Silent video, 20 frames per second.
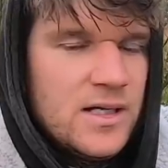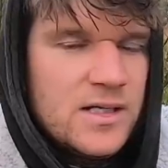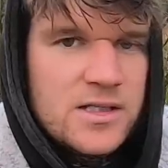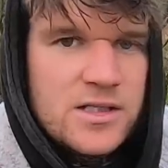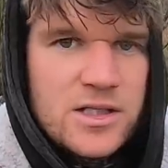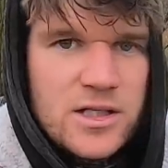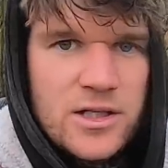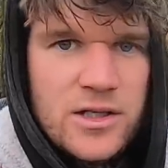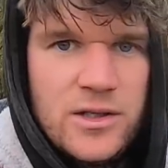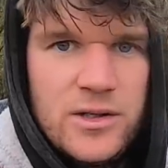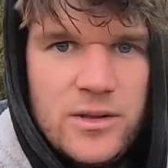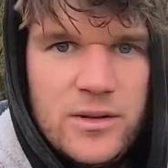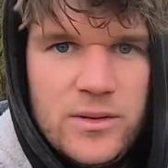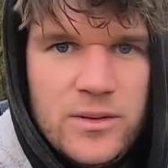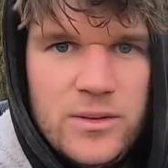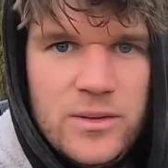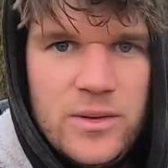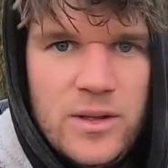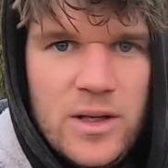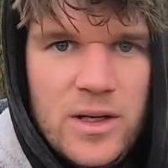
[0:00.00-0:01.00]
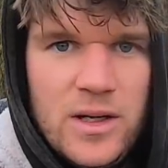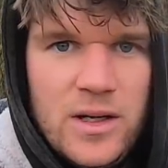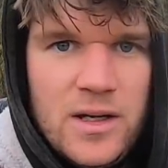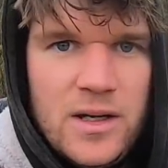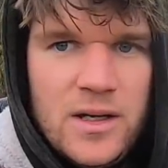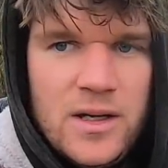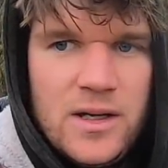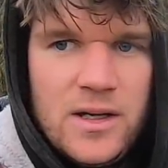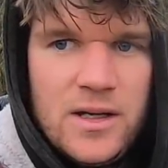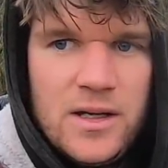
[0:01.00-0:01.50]
to
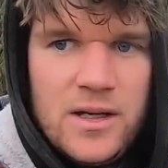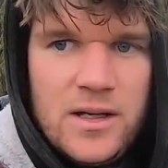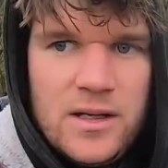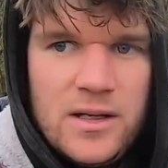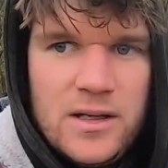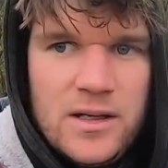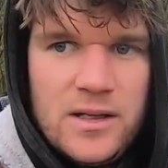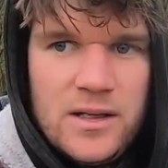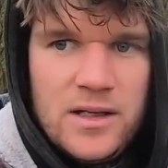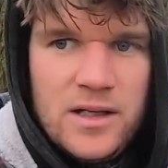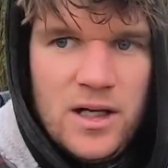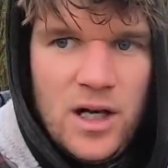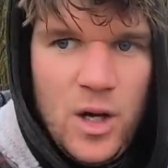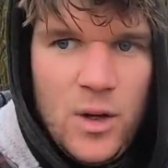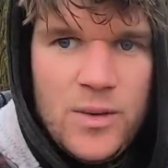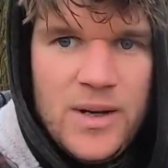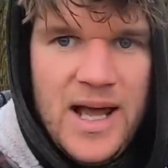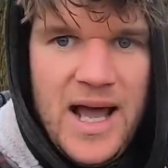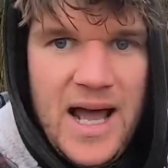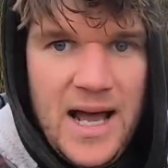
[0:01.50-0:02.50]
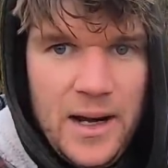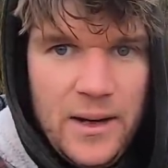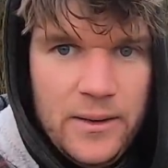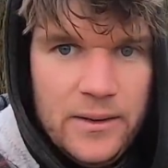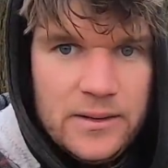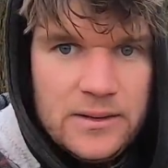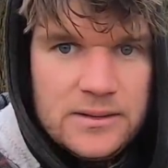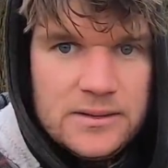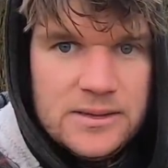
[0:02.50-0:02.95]
load it out.